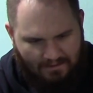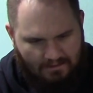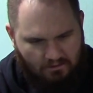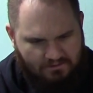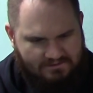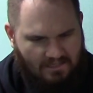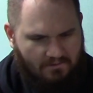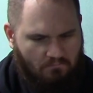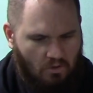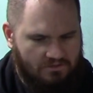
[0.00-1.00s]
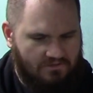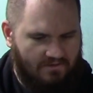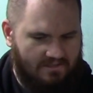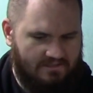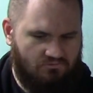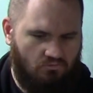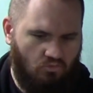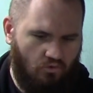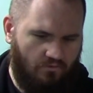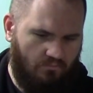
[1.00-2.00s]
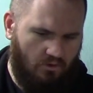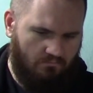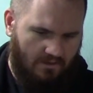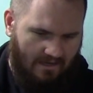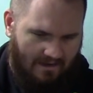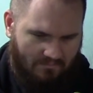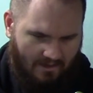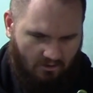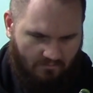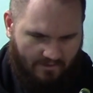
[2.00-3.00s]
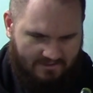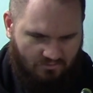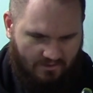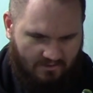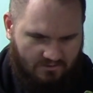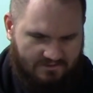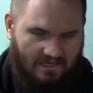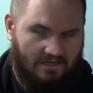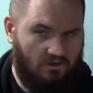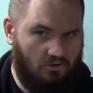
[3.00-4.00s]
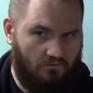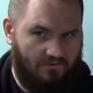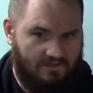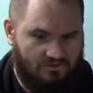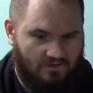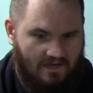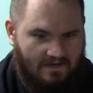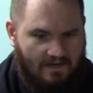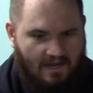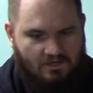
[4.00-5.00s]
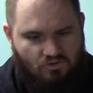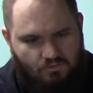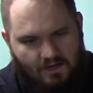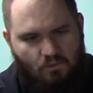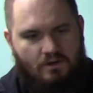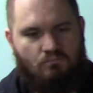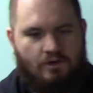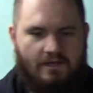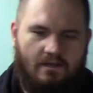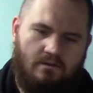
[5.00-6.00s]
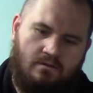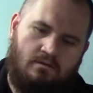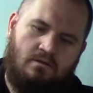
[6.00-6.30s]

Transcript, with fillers: It looks like most of it is removable, but I'm not going to mess with it because I don't know if it is or not, and I do not want to break it.